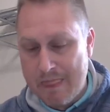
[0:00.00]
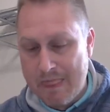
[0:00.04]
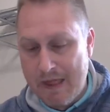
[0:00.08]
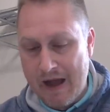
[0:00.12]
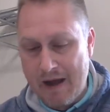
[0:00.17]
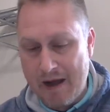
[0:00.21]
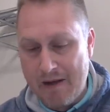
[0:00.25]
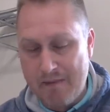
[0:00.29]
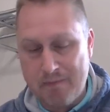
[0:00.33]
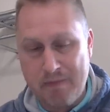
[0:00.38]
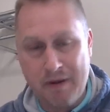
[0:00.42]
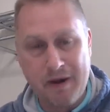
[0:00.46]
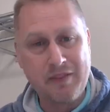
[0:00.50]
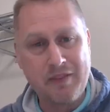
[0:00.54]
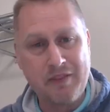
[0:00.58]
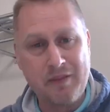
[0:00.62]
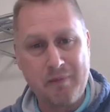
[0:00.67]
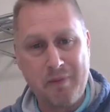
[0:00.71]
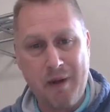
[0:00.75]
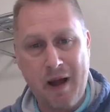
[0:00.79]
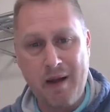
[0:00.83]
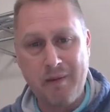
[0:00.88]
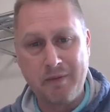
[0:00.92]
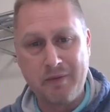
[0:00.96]
uh, but the
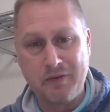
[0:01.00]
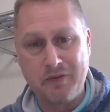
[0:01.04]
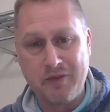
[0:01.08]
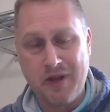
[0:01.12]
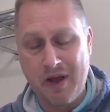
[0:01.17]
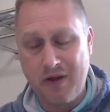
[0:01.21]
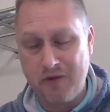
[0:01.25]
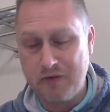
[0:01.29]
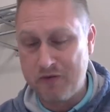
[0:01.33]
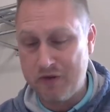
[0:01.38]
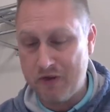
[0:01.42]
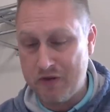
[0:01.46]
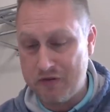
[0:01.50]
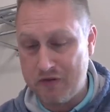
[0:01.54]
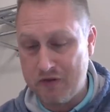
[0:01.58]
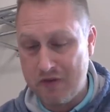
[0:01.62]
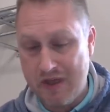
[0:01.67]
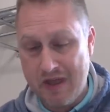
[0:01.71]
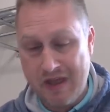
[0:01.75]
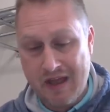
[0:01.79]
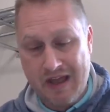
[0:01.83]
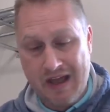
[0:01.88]
Bible tells us